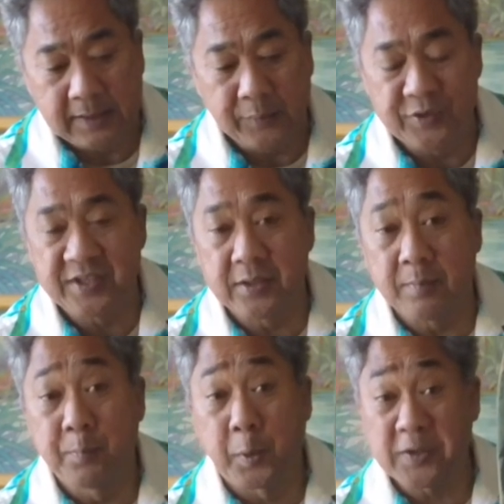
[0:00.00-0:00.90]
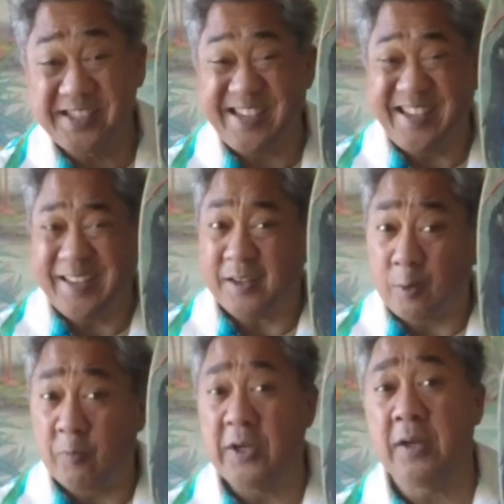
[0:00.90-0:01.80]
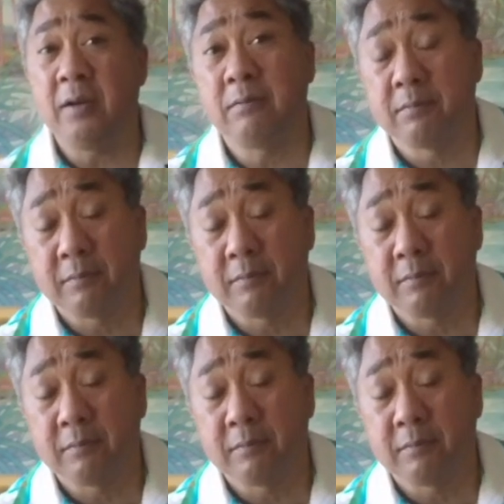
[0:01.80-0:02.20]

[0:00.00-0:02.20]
it was in the Bercy Arena,